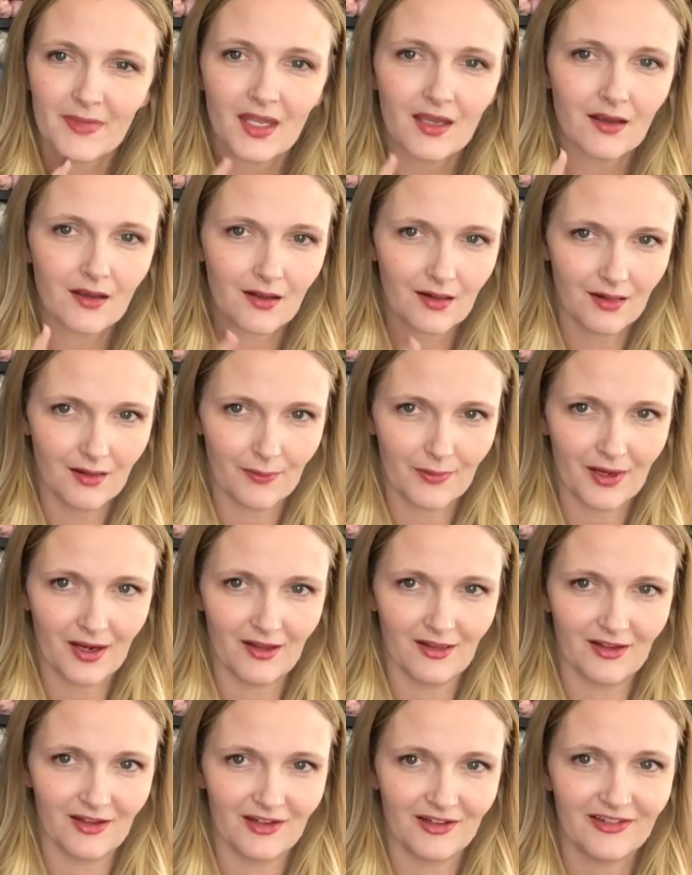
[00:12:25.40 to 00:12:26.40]
a club
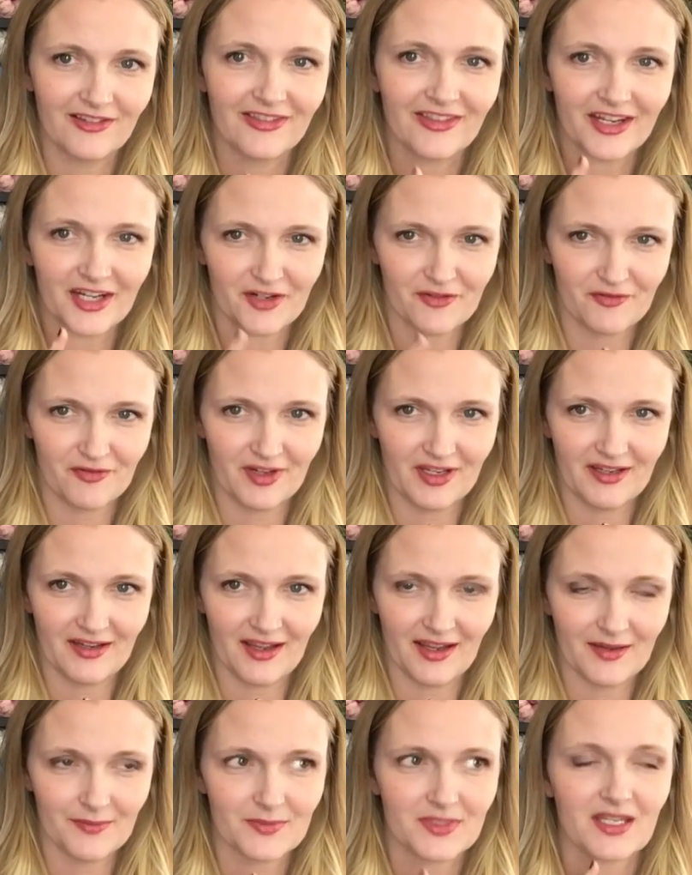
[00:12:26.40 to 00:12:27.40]
color that I've
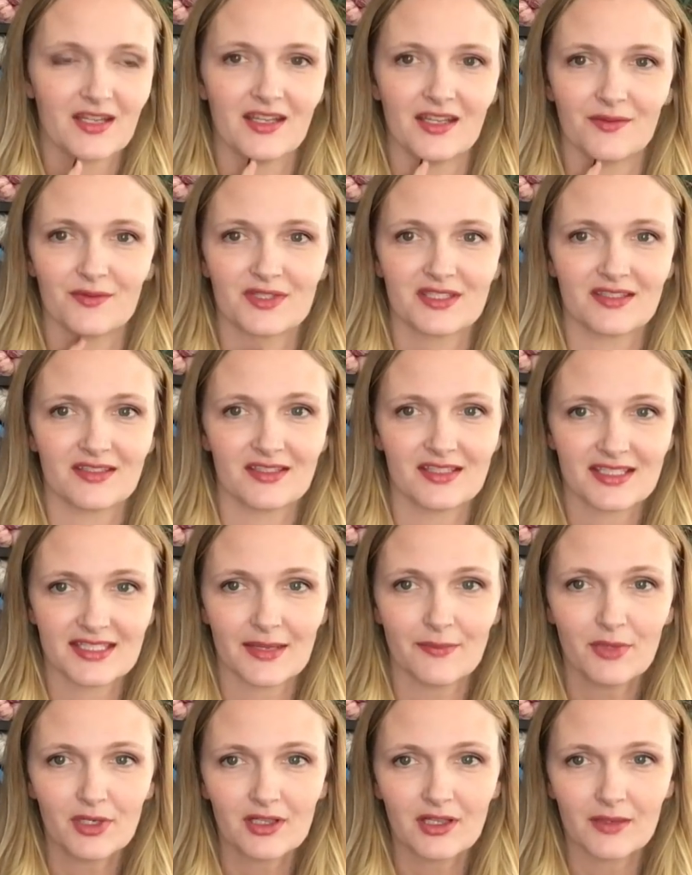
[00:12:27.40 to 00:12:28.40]
renamed. It was the
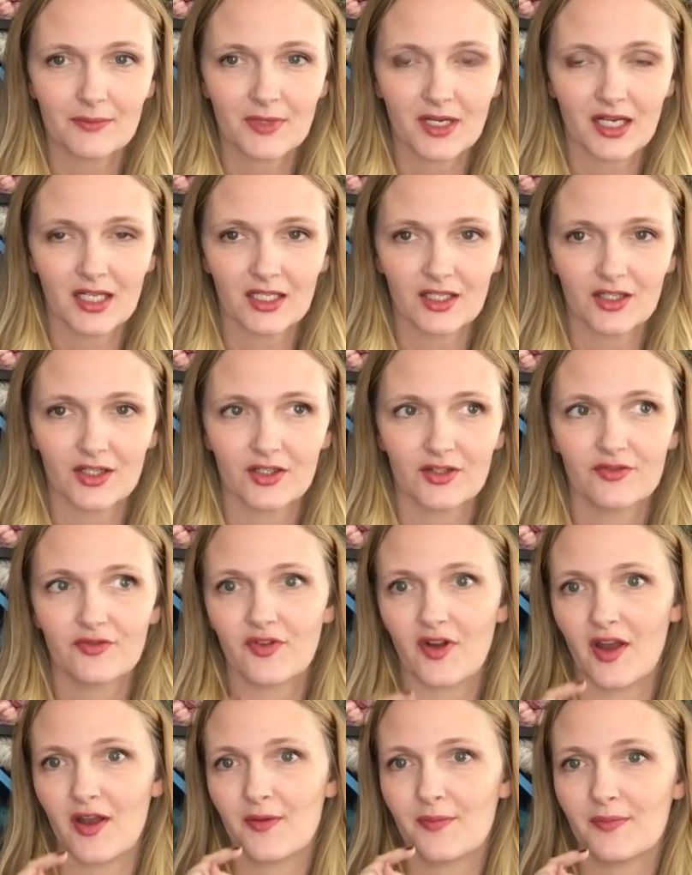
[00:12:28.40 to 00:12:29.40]
December club color
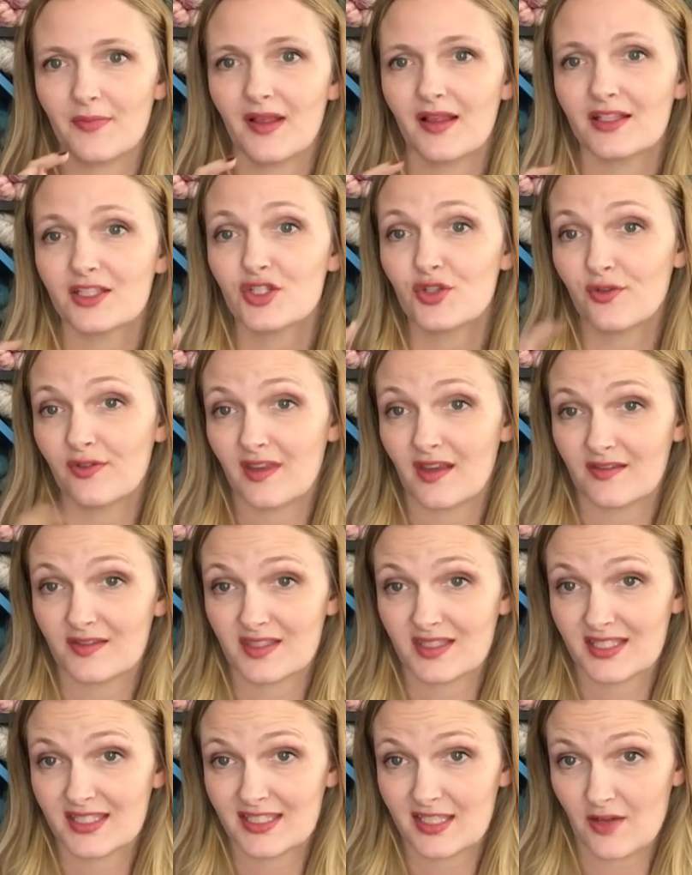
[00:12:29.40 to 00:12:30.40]
from
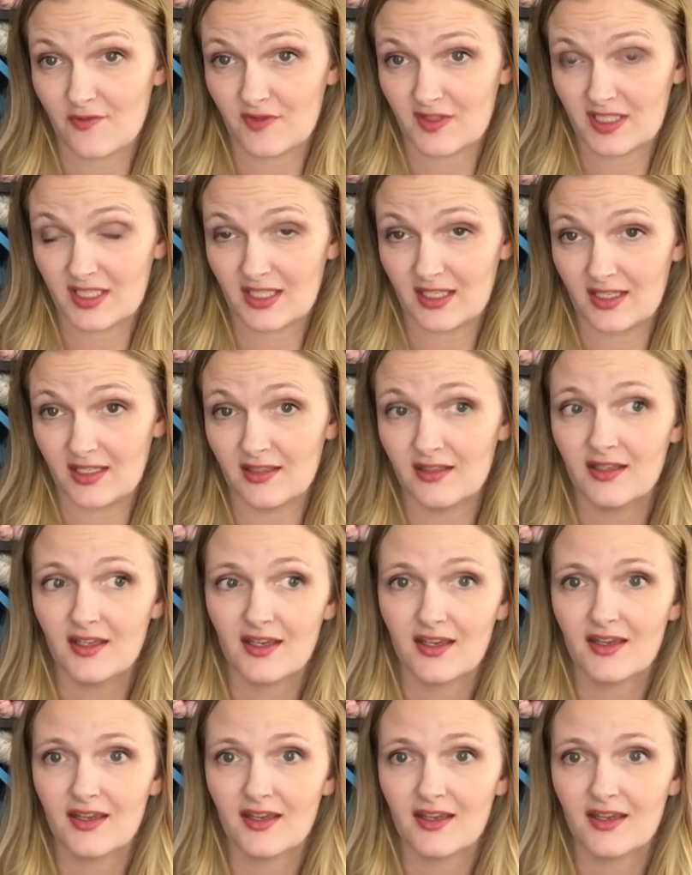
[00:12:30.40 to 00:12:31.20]
2017.